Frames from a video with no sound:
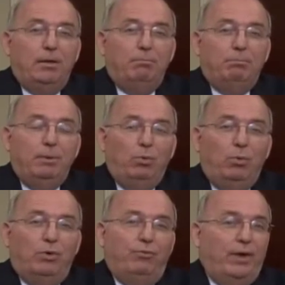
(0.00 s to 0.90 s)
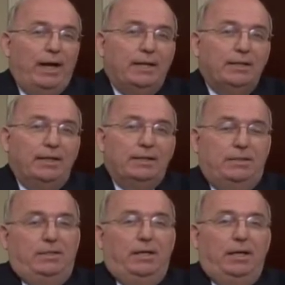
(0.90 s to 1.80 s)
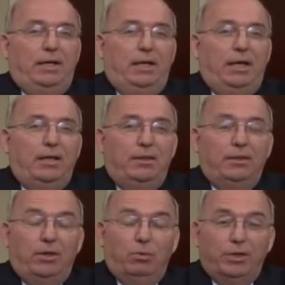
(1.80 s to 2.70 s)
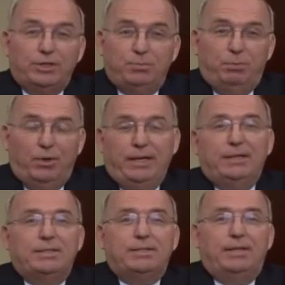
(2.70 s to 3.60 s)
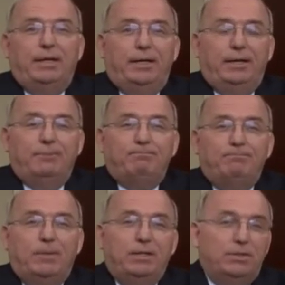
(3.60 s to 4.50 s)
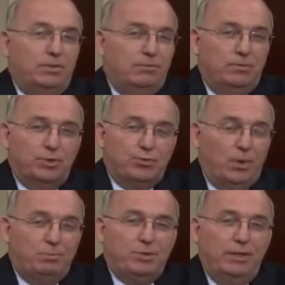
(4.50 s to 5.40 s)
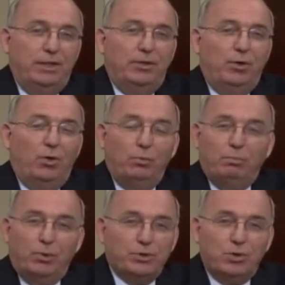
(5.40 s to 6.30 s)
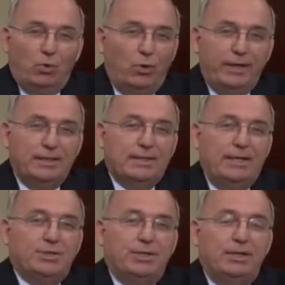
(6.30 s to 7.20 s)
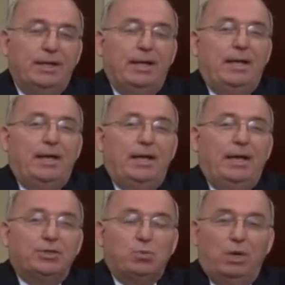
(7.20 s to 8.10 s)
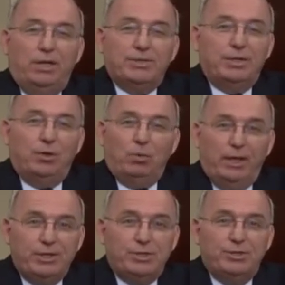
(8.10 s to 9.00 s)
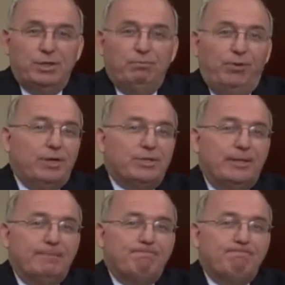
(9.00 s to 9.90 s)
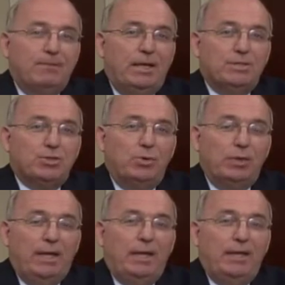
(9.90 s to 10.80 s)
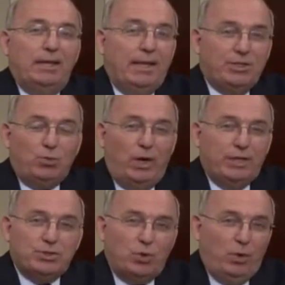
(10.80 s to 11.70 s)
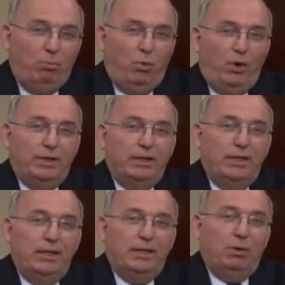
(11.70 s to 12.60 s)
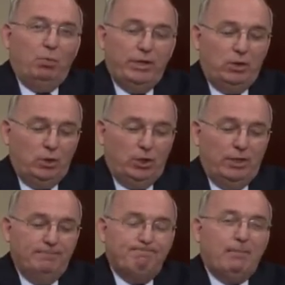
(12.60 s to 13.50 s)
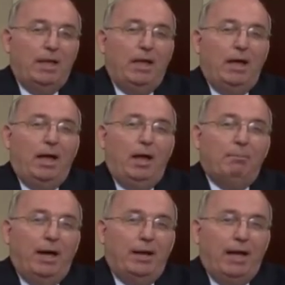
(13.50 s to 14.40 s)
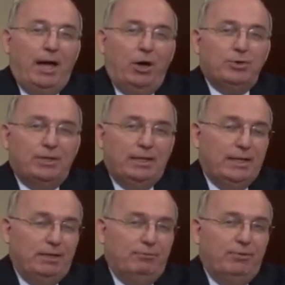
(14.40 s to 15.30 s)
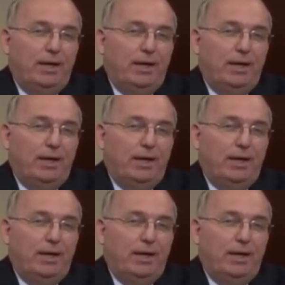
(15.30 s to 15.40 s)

People will find that they will experience disruption in their own personal orientation as well as in their relationship functioning. And so that's why it's so important that we learn about how to give